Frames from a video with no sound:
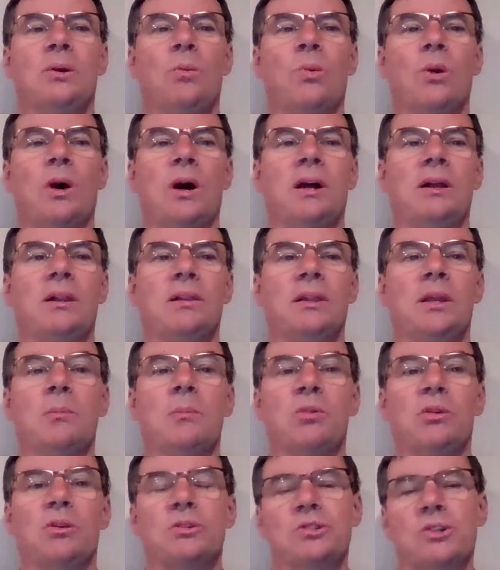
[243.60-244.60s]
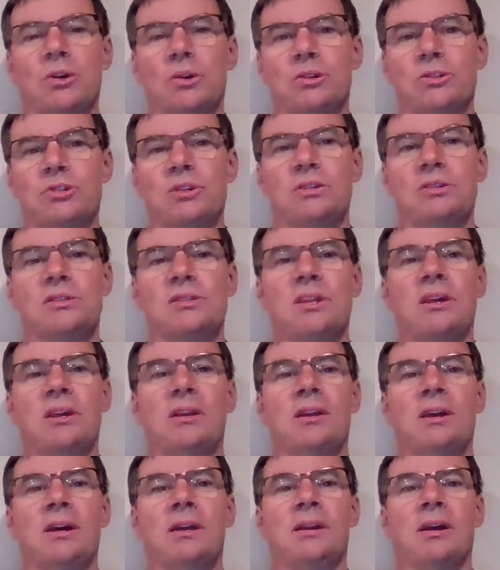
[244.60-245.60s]
while liberal churches that
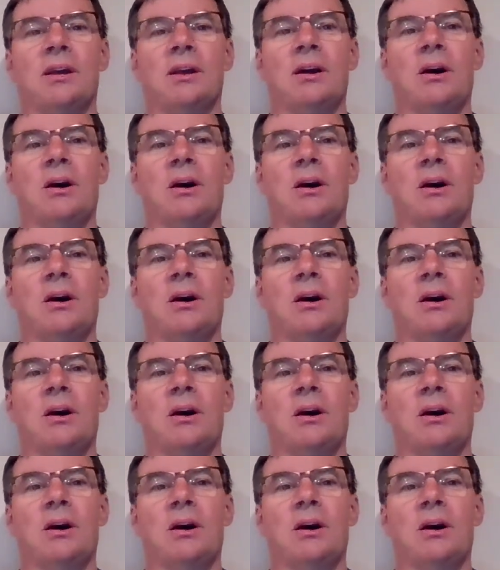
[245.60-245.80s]
had